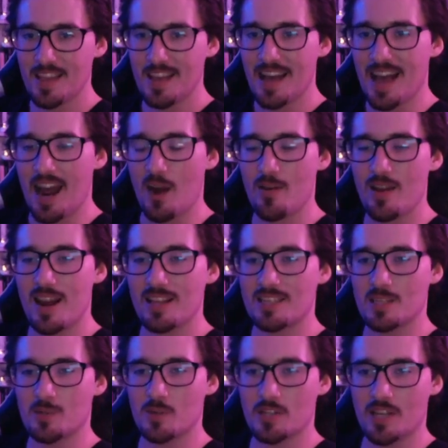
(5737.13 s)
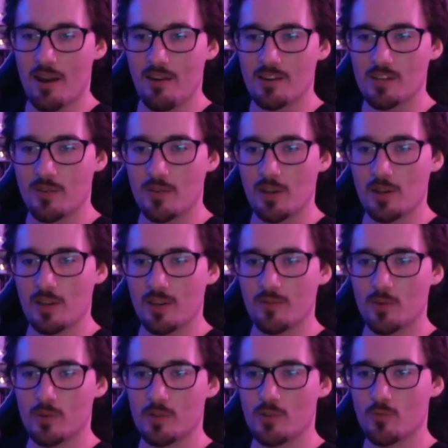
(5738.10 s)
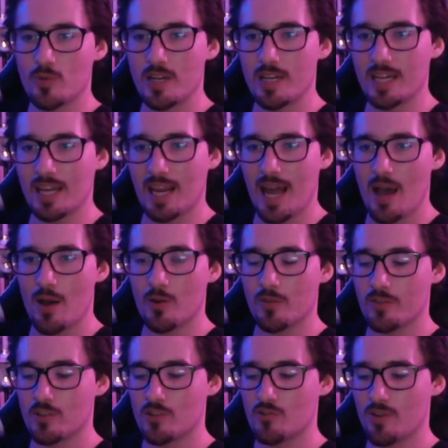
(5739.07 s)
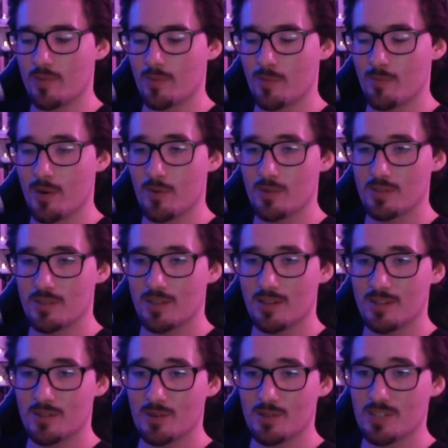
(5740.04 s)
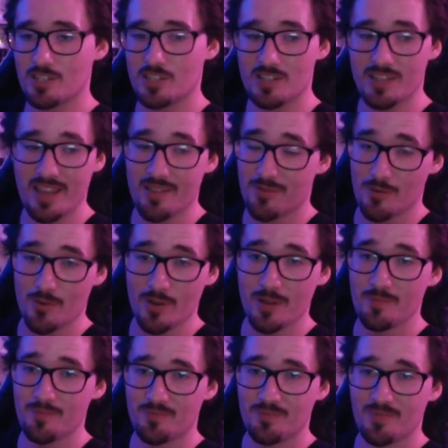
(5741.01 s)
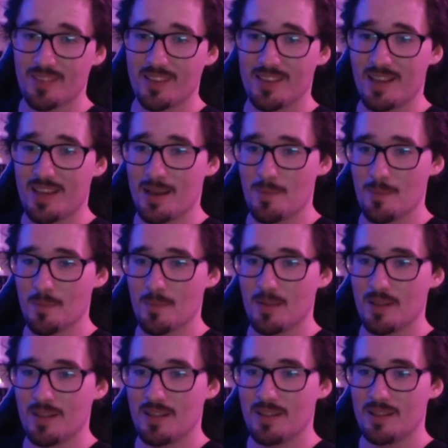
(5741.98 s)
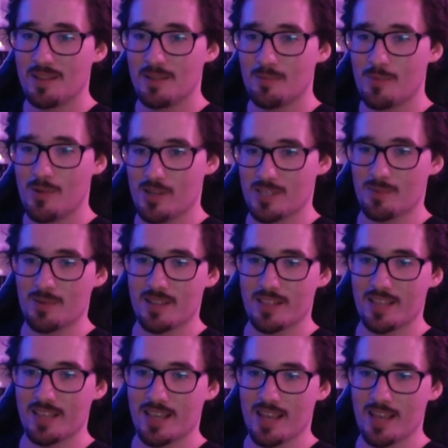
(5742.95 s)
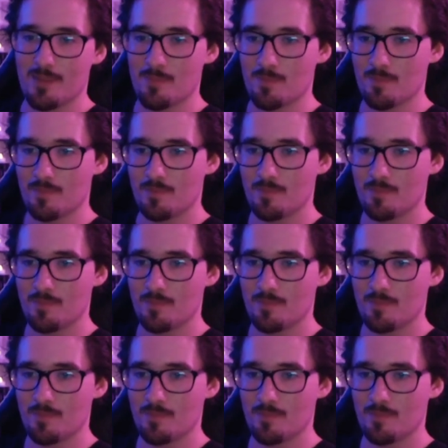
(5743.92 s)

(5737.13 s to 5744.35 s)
Ariella says, which character are you looking forward to reading aloud on the stream the most? As long as I just get through it. Possibly the...